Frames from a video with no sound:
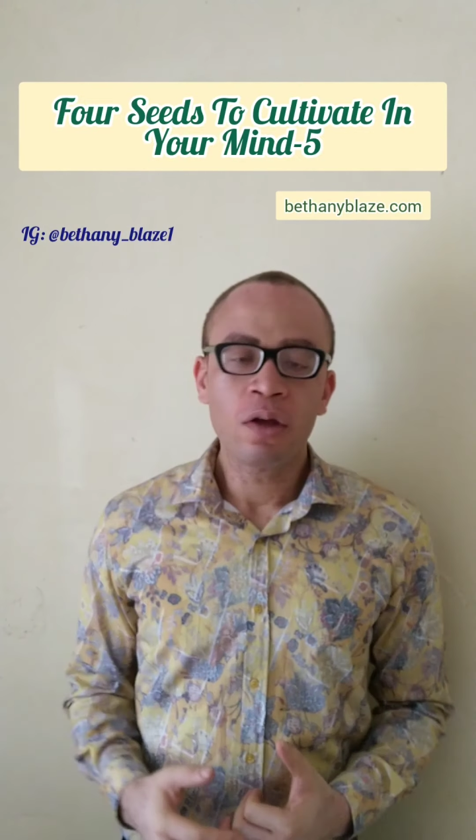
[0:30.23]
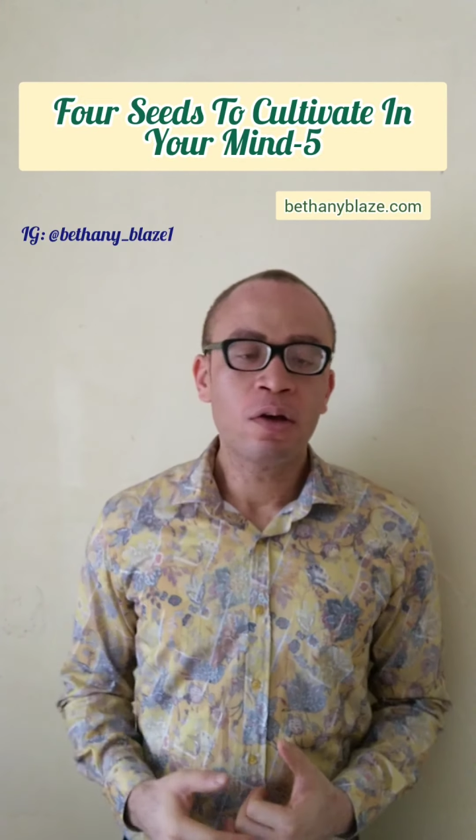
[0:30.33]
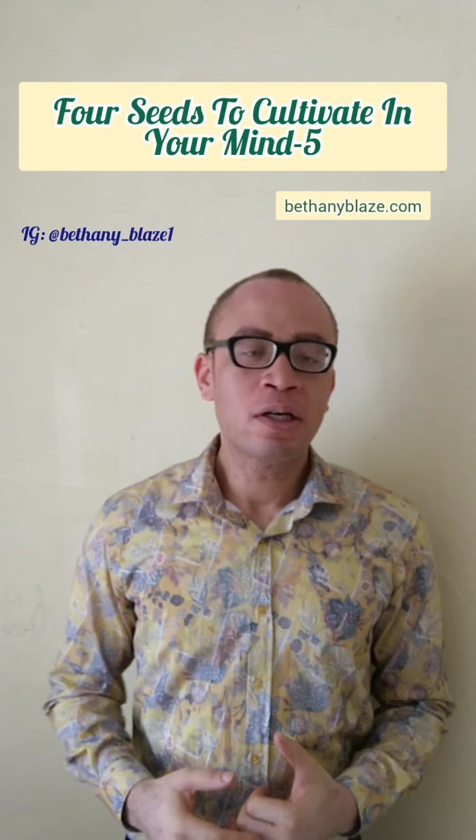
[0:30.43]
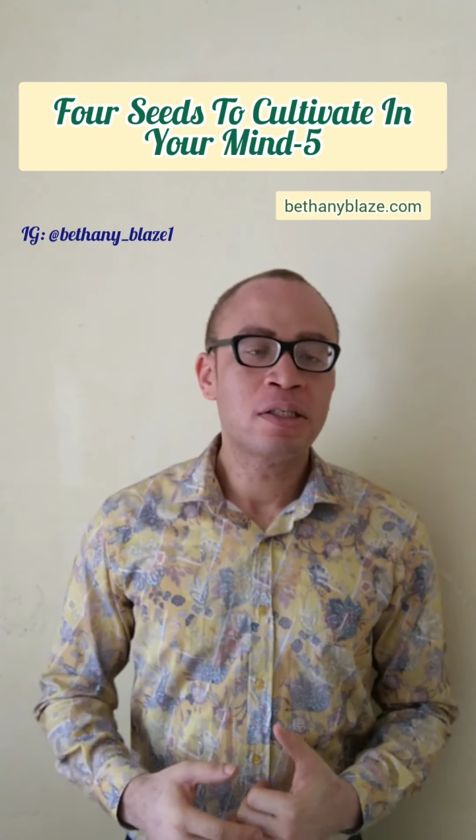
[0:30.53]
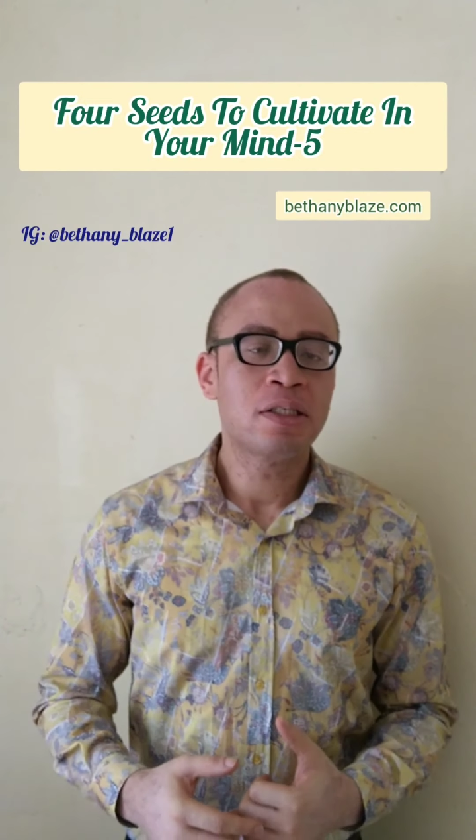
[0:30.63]

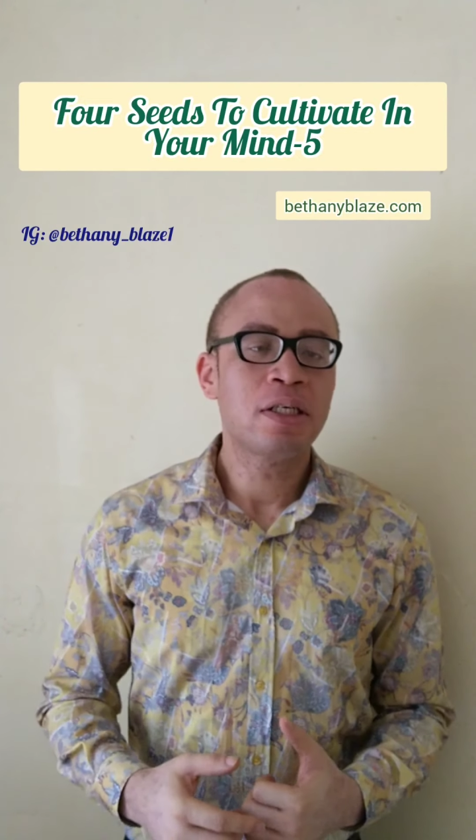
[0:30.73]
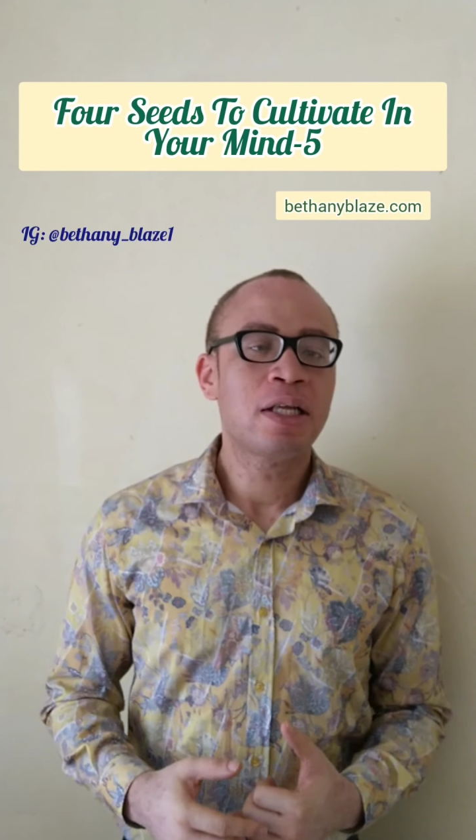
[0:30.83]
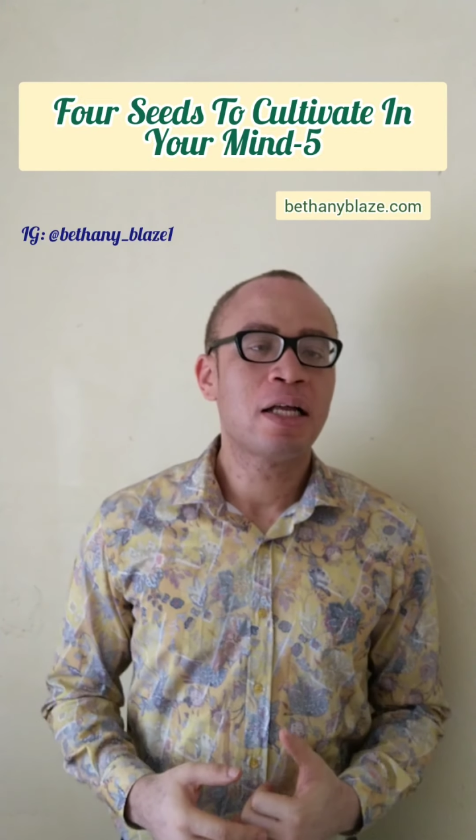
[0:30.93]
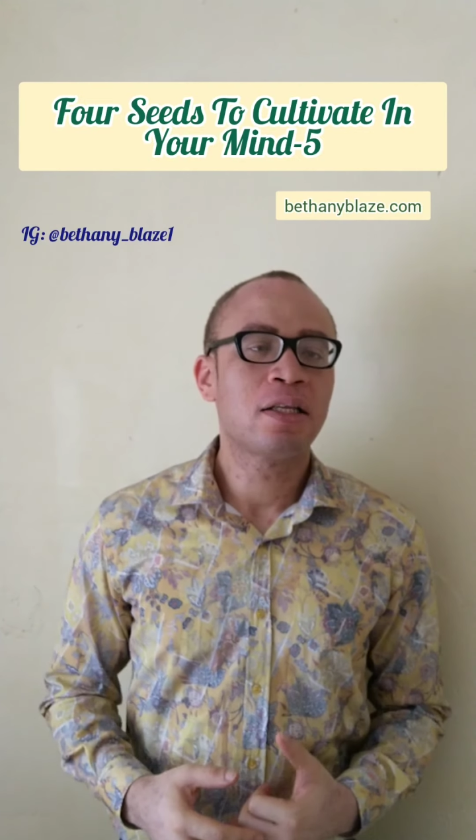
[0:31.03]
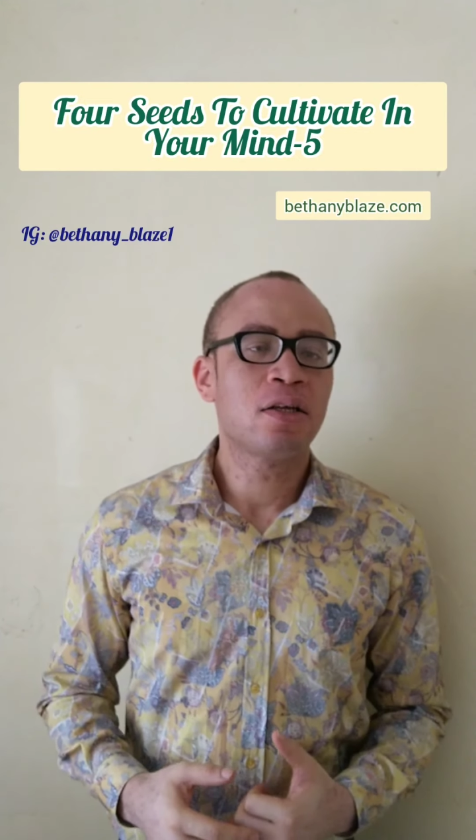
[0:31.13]
you can see
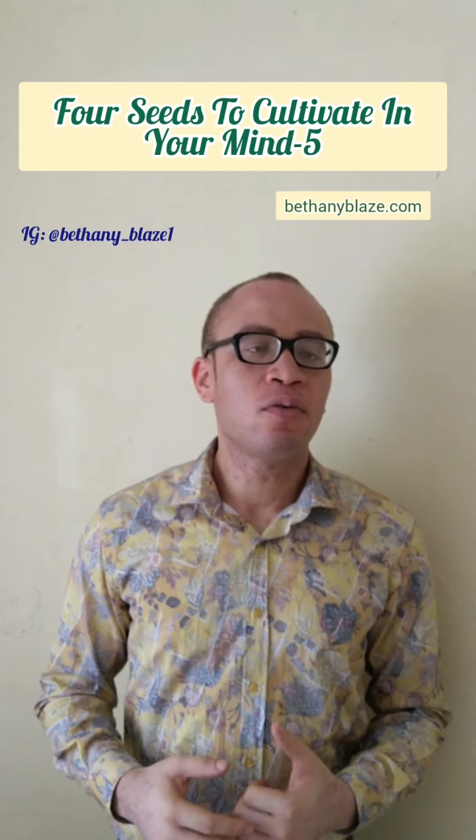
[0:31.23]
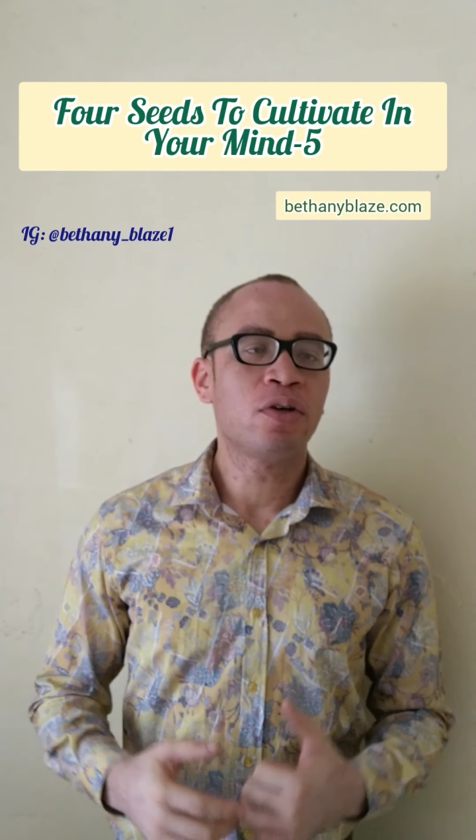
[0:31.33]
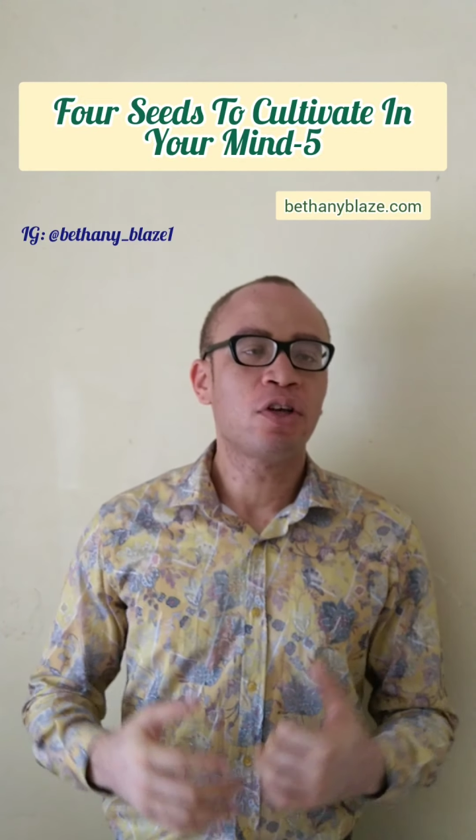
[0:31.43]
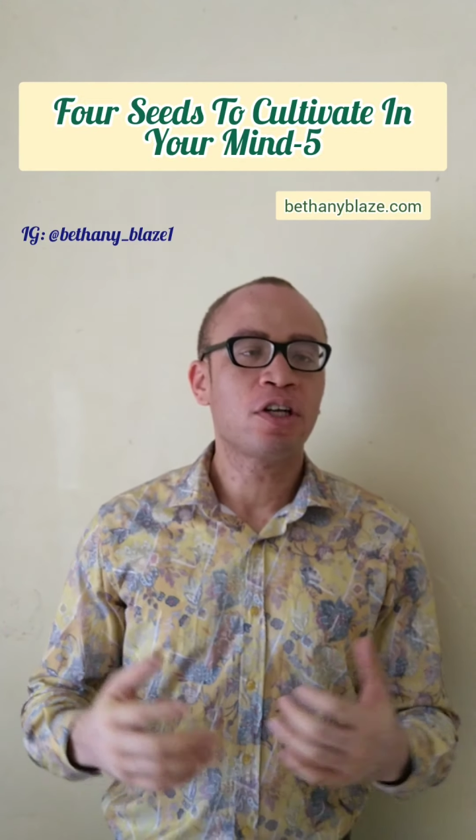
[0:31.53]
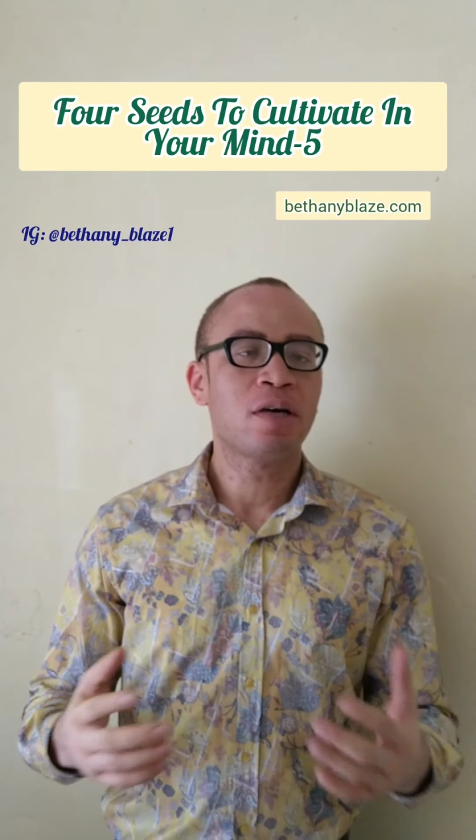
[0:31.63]
that
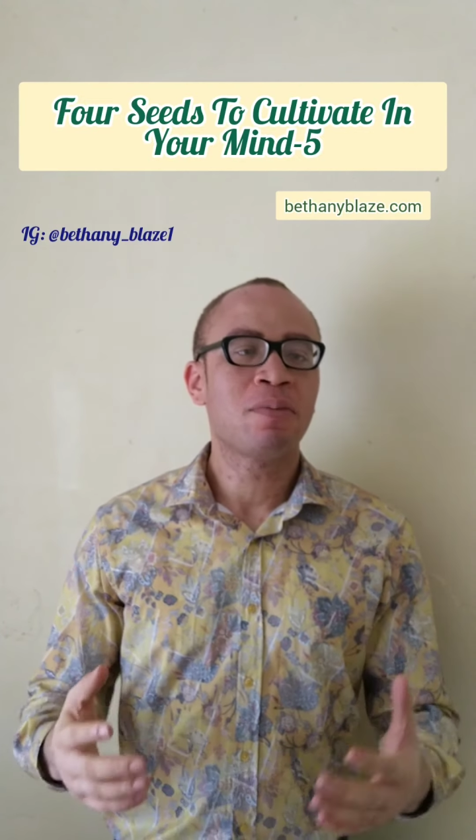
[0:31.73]
we're talking